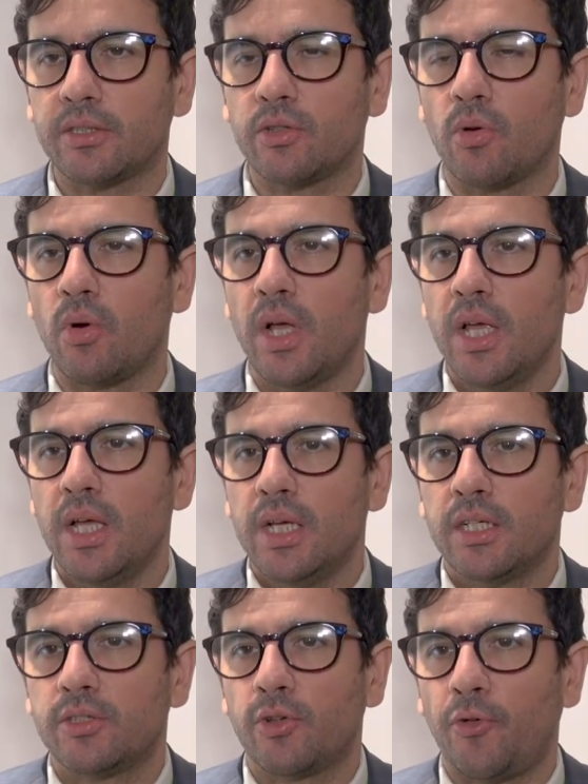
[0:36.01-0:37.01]
So
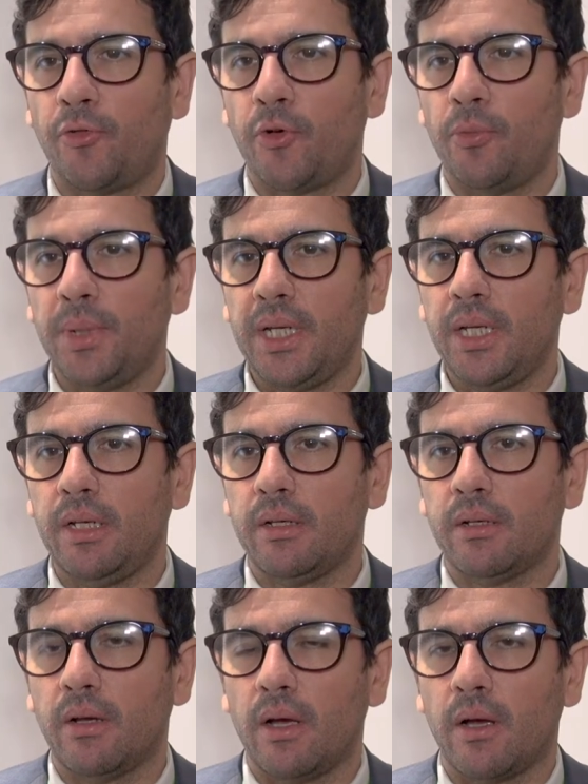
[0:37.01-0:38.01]
for me,
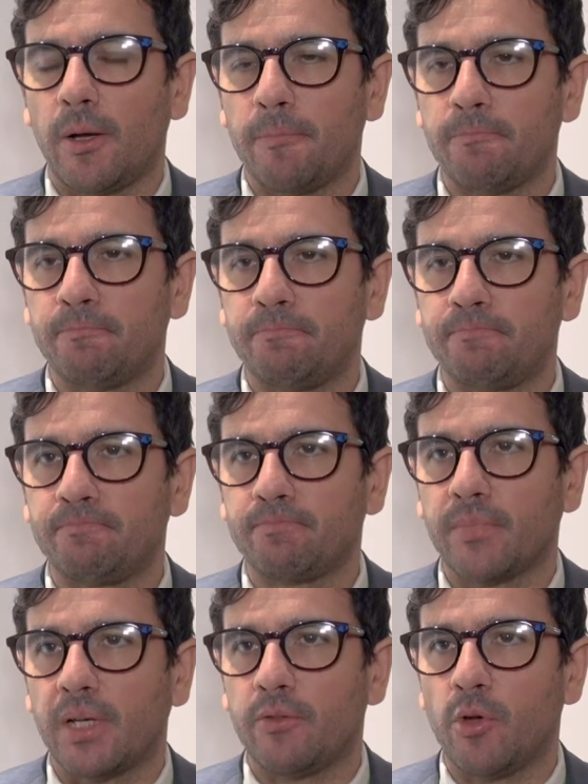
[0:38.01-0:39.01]

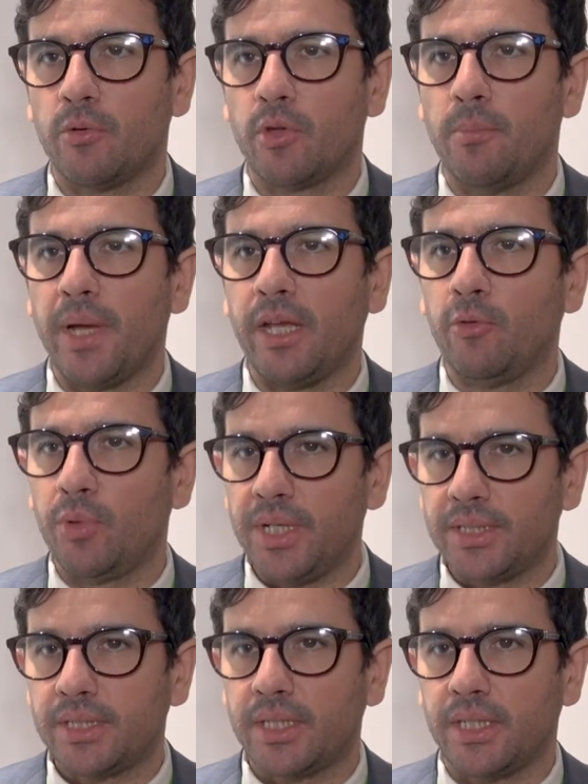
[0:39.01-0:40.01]
the main
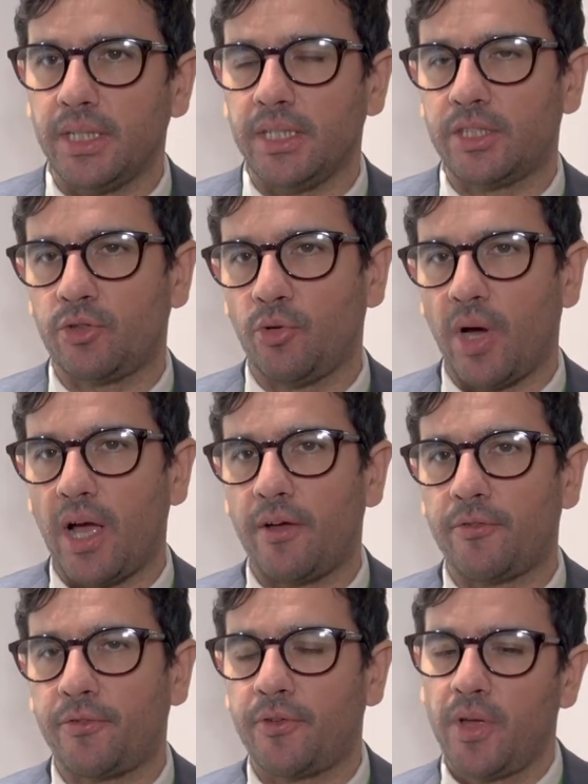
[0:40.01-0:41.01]
risk is to
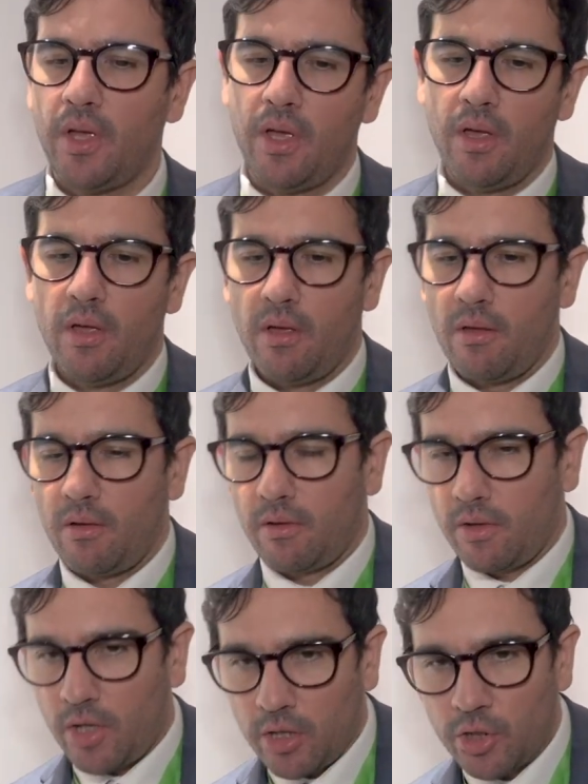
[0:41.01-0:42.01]
have
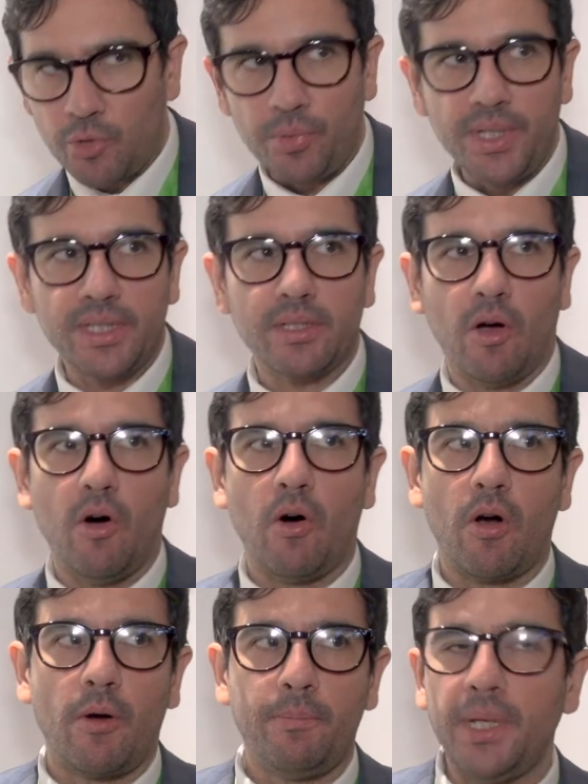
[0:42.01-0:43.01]
countries
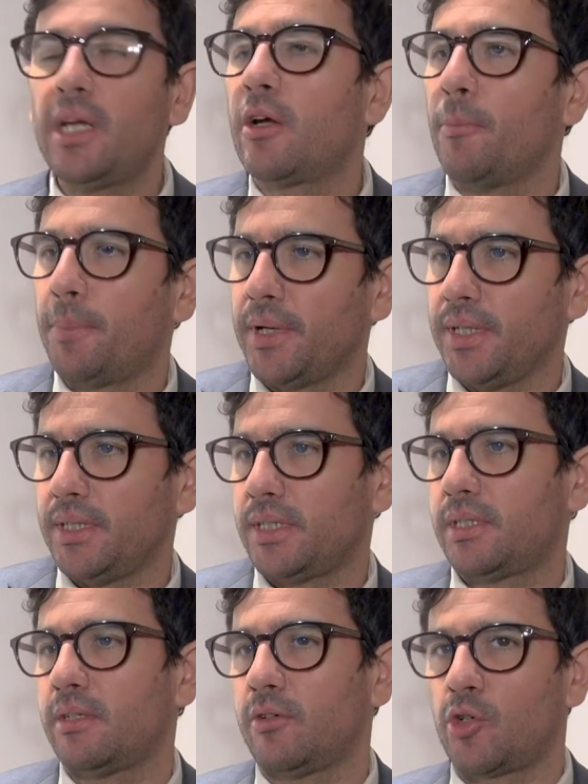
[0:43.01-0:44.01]
or big
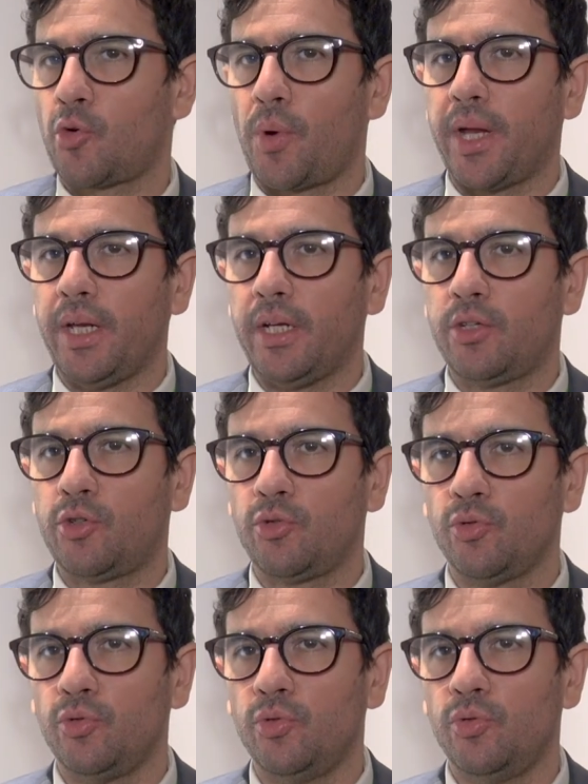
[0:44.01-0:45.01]
companies trying
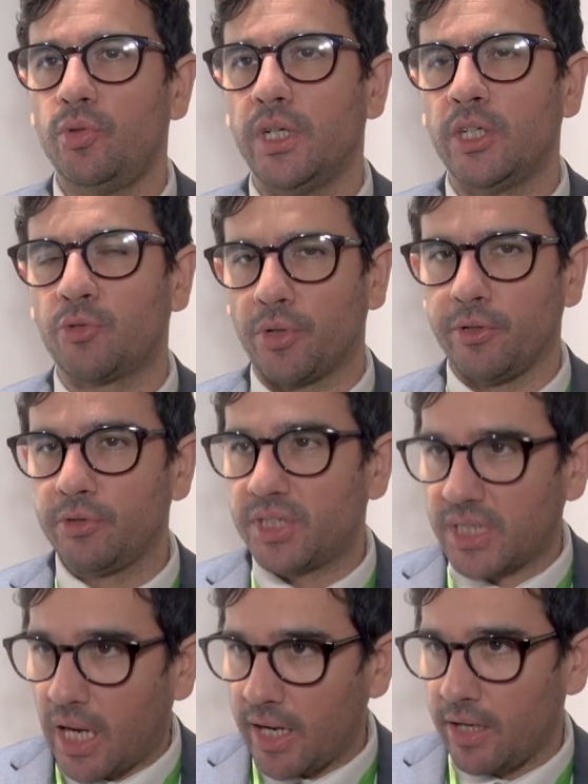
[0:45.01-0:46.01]
to introduce
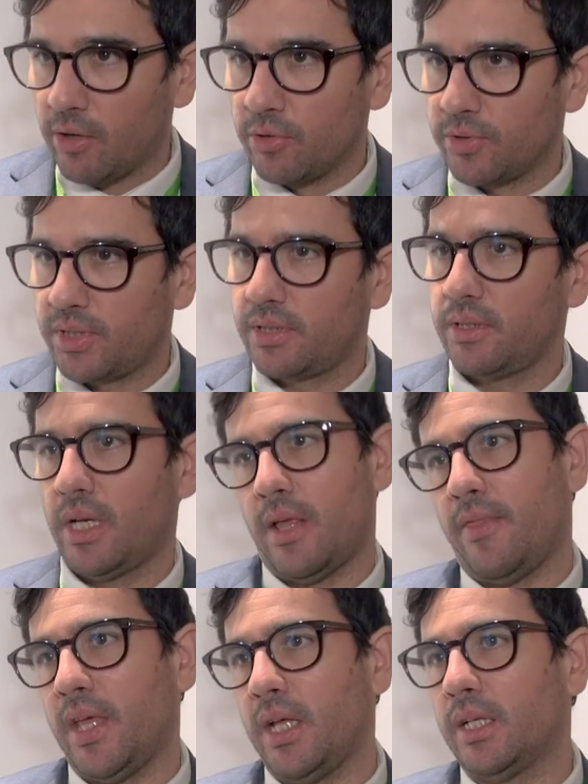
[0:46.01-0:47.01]
silos
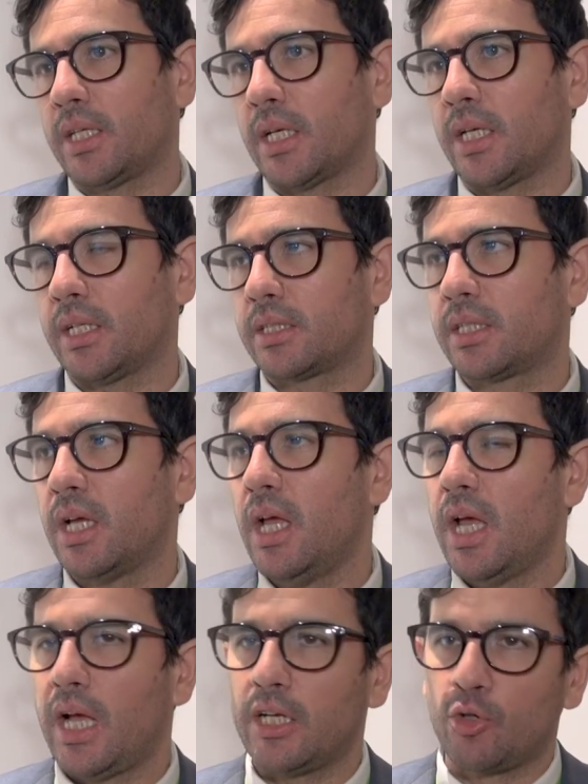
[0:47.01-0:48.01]
in the internet
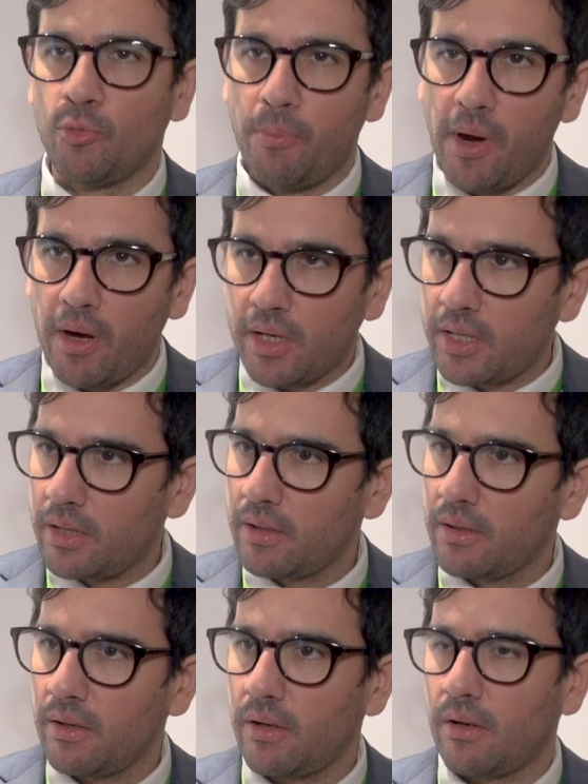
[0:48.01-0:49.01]
and to block
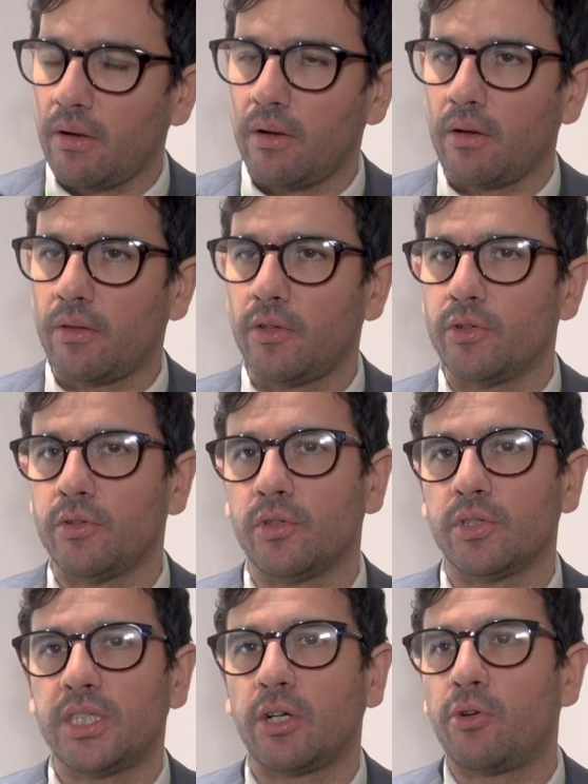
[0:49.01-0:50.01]

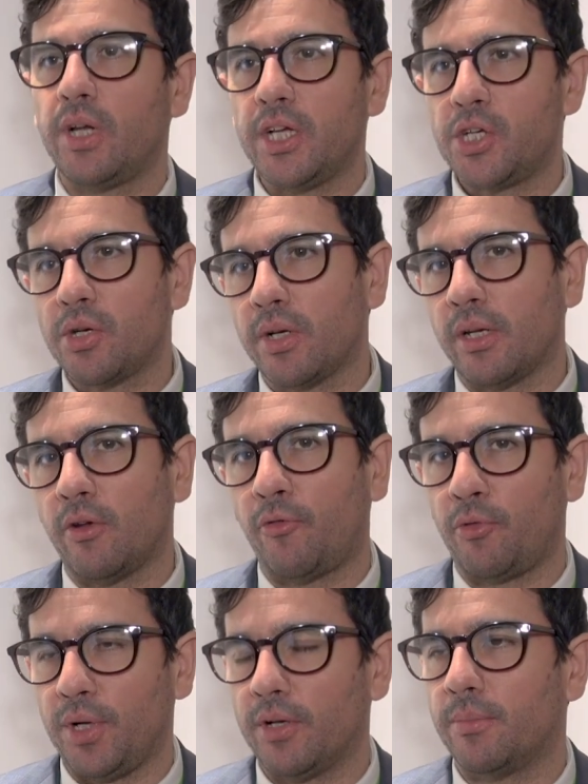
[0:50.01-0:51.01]
the circulation and the
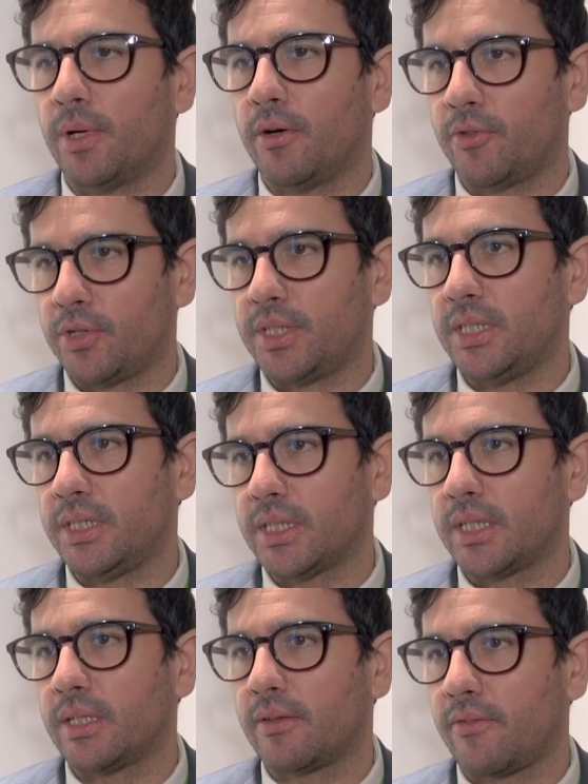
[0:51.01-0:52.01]
freedom over the
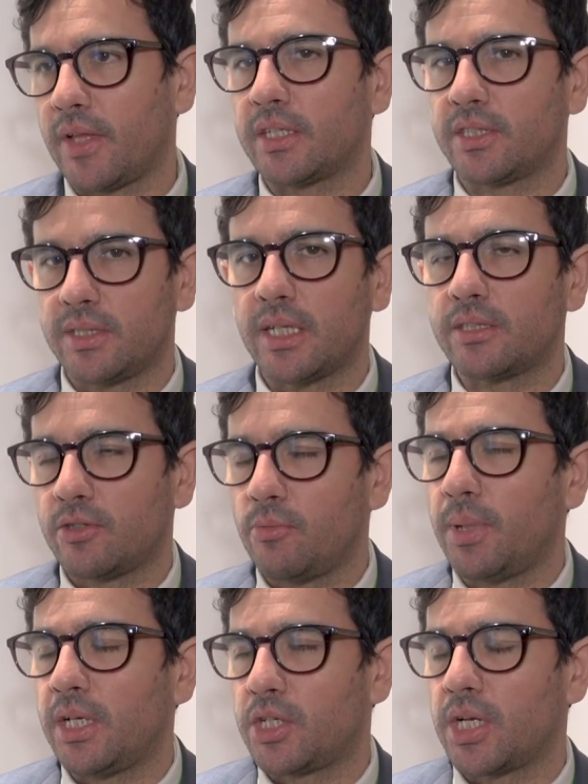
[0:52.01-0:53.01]
internet. That's the
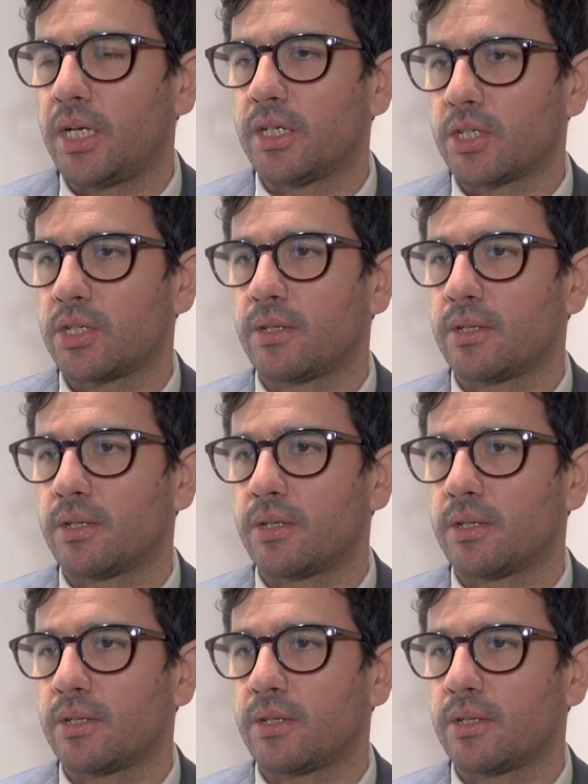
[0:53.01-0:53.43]
main challenge.